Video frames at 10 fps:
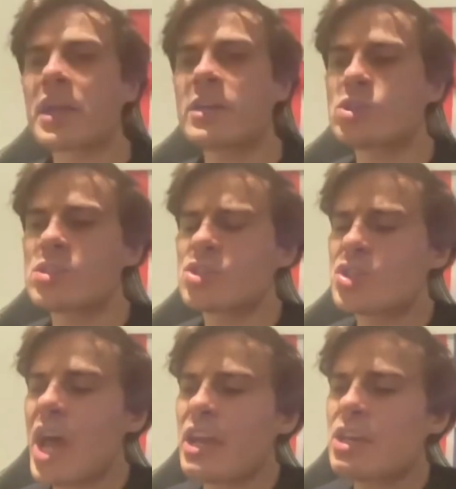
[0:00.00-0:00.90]
just
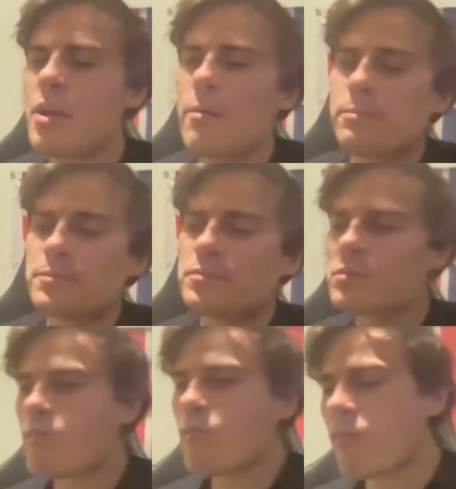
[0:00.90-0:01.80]
stack your
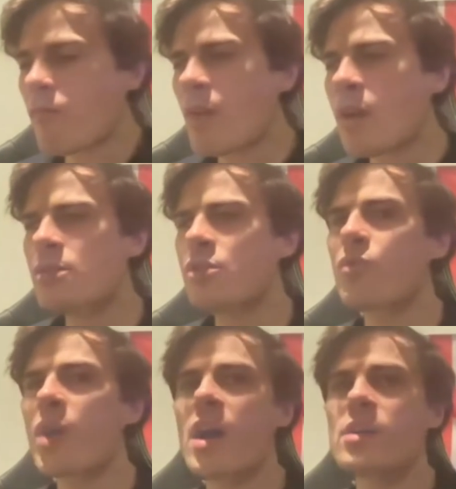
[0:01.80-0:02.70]

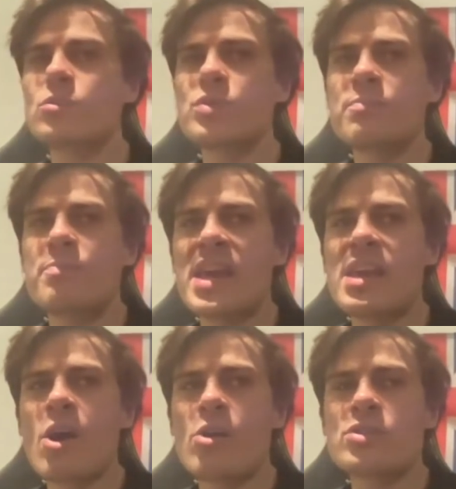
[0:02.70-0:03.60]
garage with B
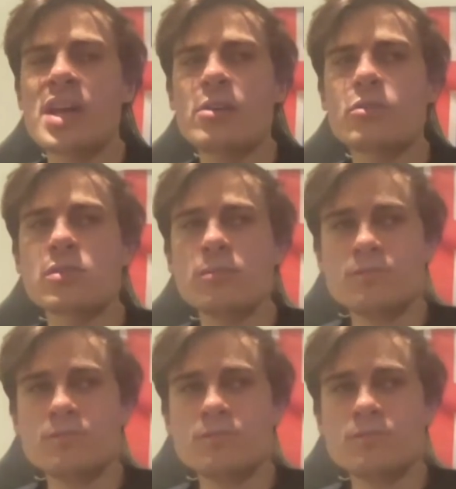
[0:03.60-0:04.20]
hotels,